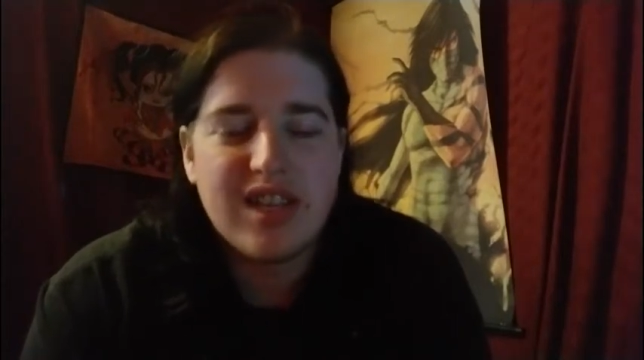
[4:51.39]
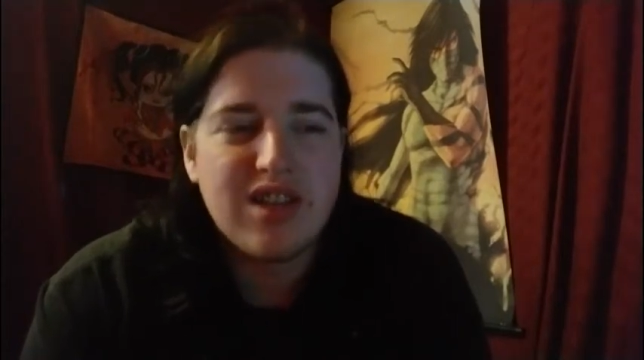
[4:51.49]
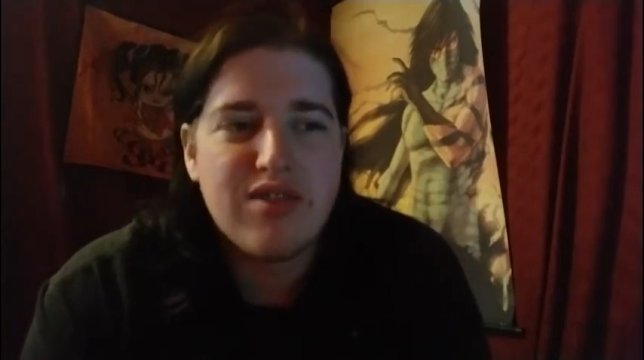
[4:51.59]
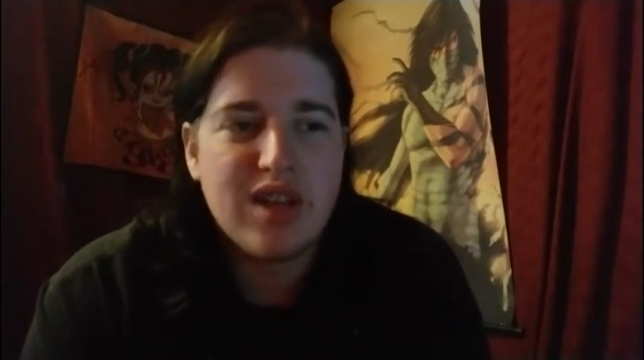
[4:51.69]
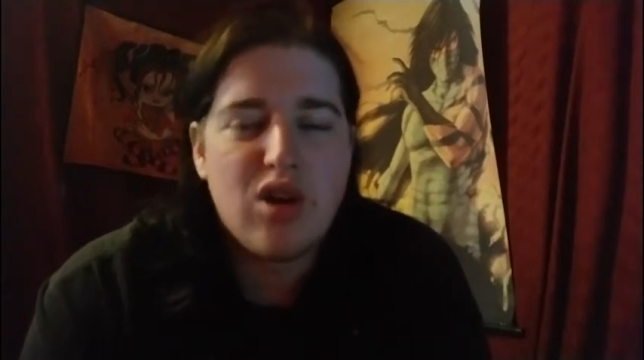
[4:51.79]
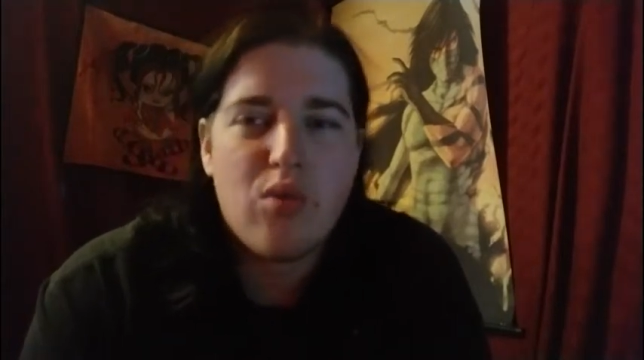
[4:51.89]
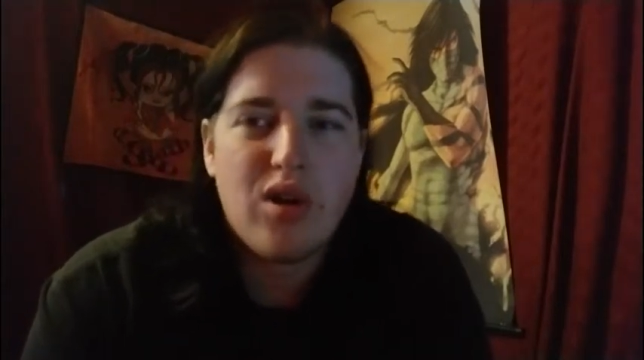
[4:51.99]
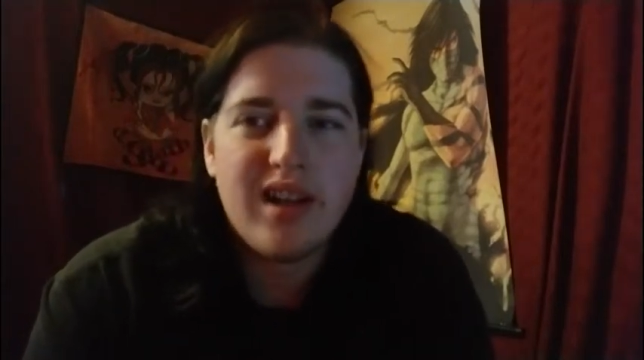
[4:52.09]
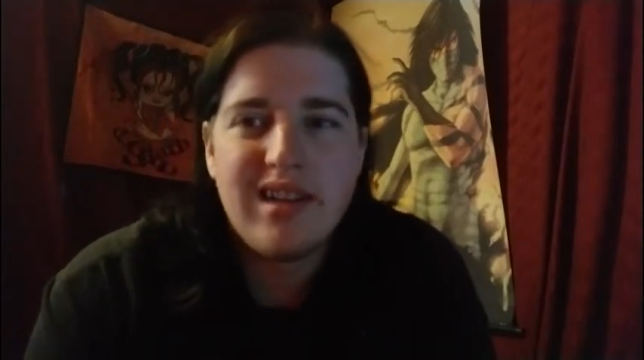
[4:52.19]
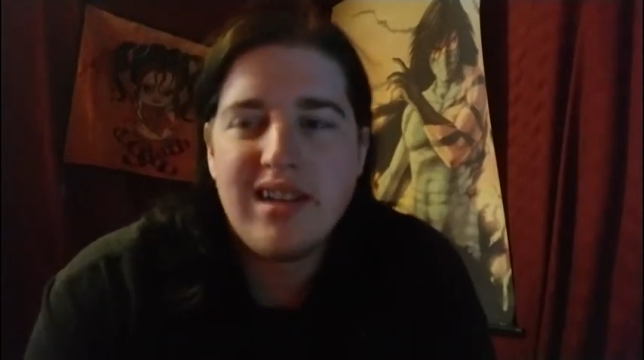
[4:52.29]
You kill
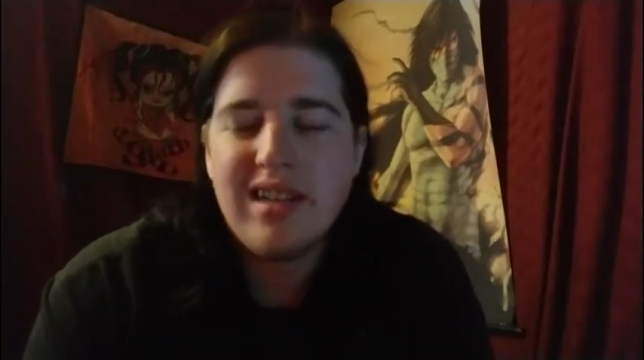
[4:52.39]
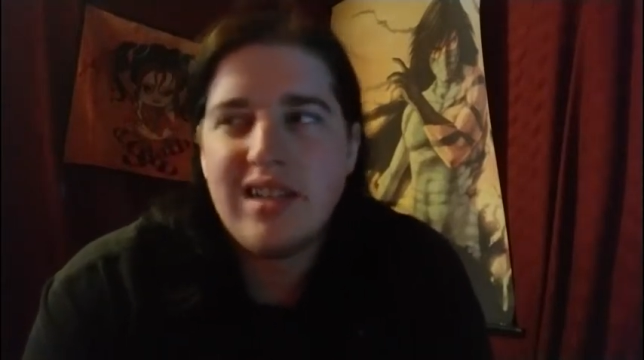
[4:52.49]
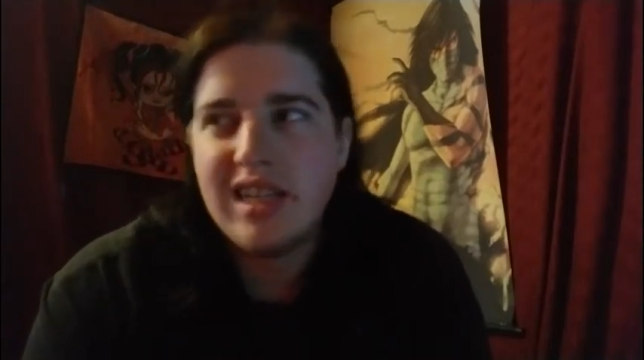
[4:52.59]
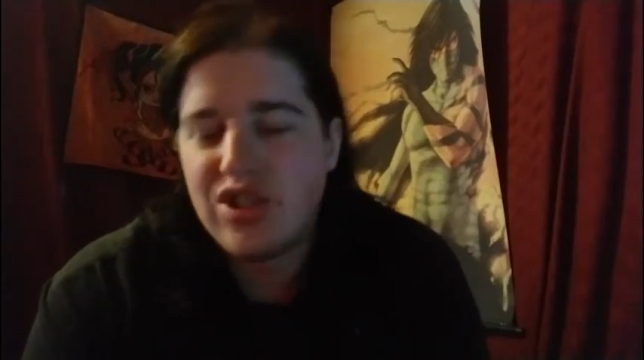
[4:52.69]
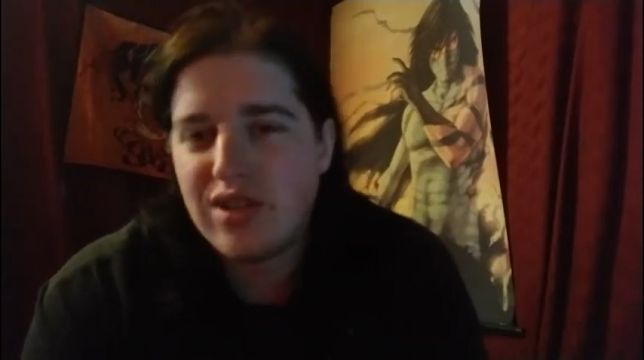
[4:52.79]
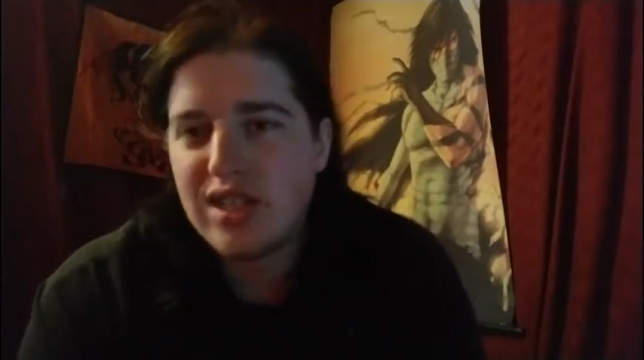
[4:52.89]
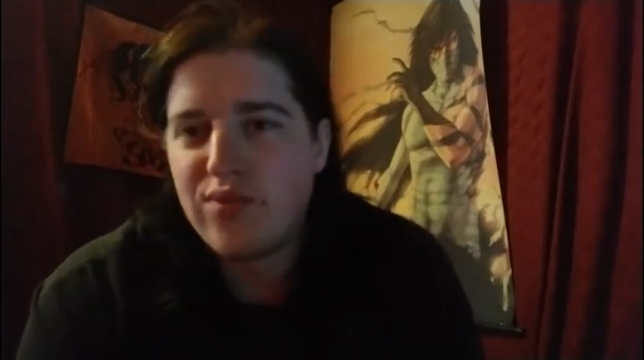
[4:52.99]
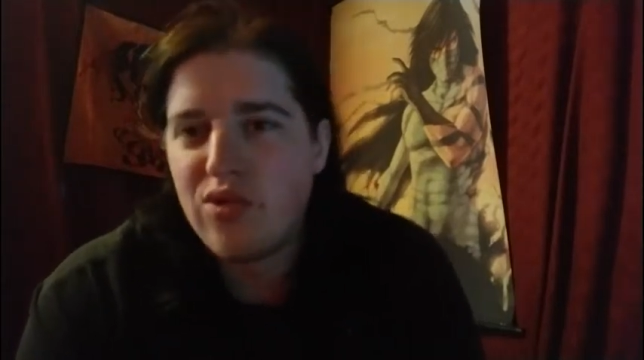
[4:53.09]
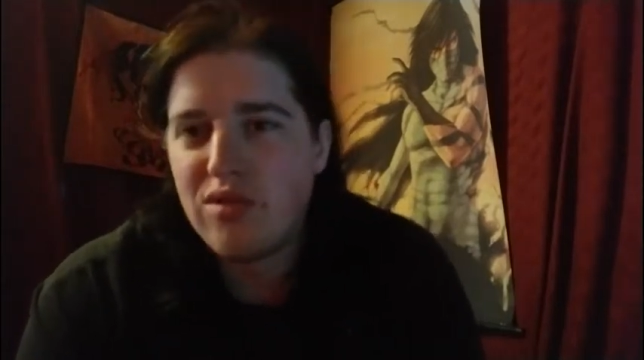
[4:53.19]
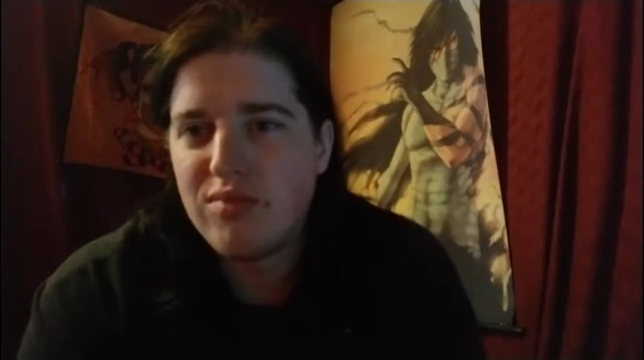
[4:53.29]
one, he
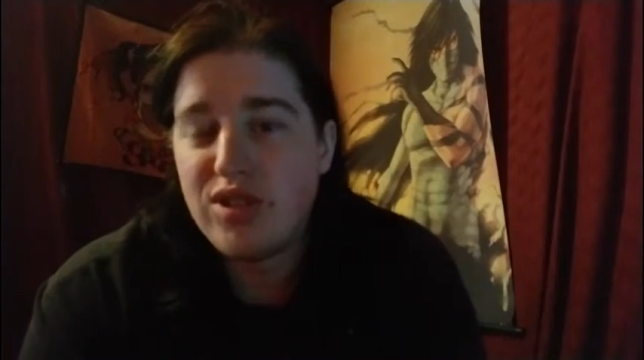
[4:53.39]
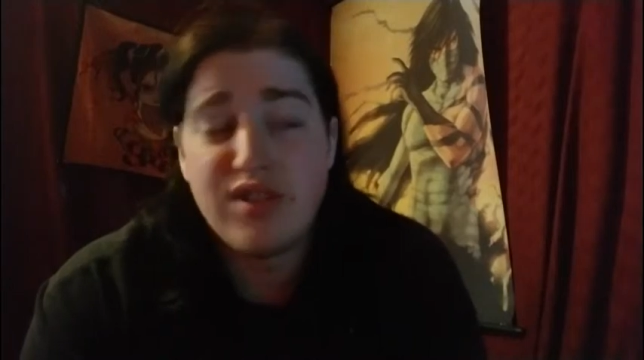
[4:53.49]
transforms.